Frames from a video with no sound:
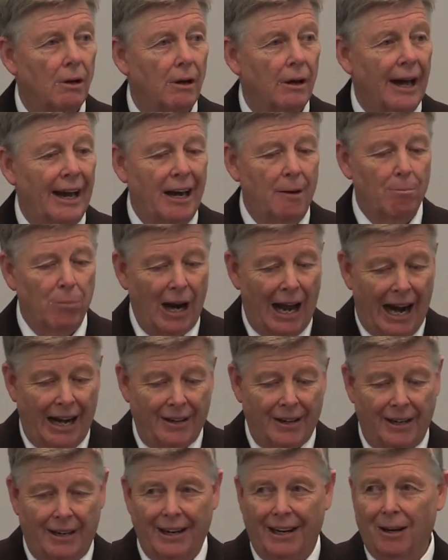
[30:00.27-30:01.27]
and it
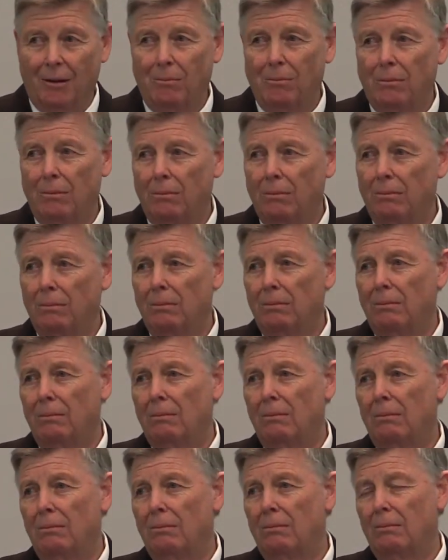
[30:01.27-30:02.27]
blinded him.
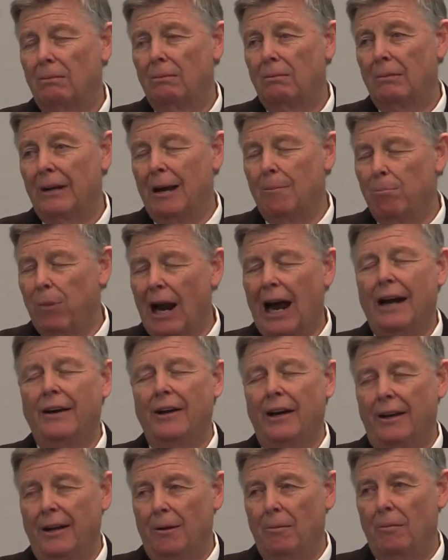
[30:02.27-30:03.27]
It
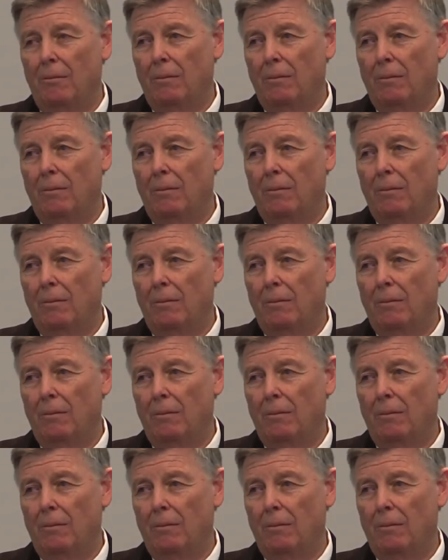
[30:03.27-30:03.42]
blinded him.